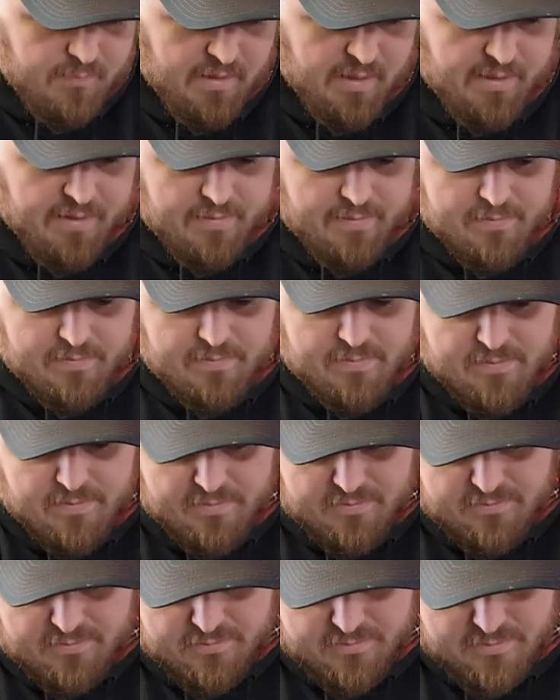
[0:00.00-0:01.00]
Like
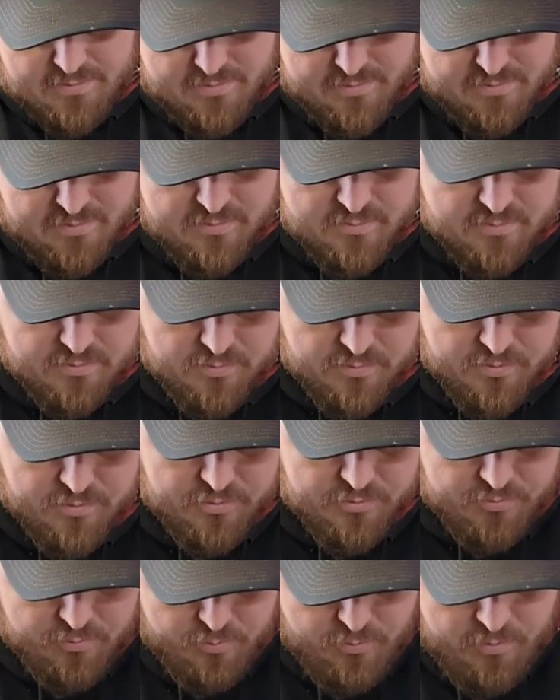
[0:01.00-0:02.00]
this is, so
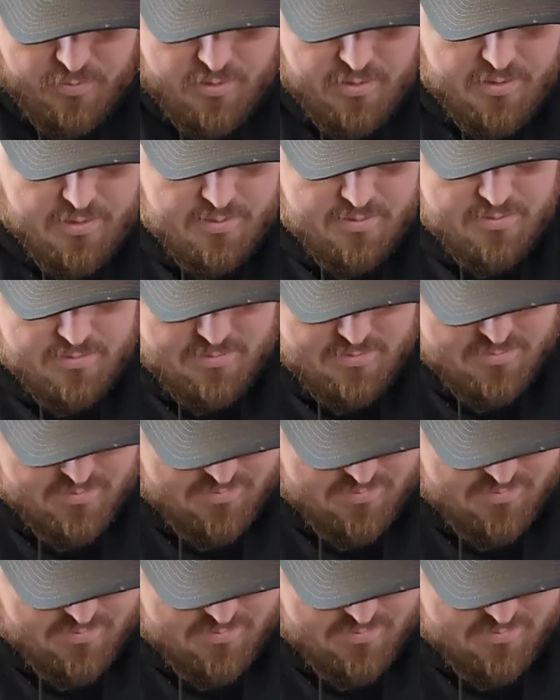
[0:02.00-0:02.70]
there's one.